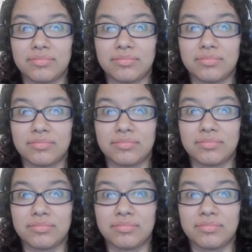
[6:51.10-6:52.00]

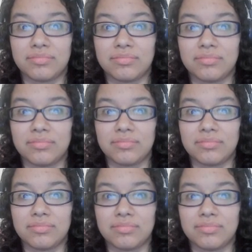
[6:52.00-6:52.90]

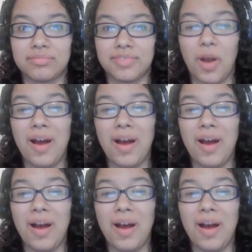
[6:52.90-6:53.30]
[no speech]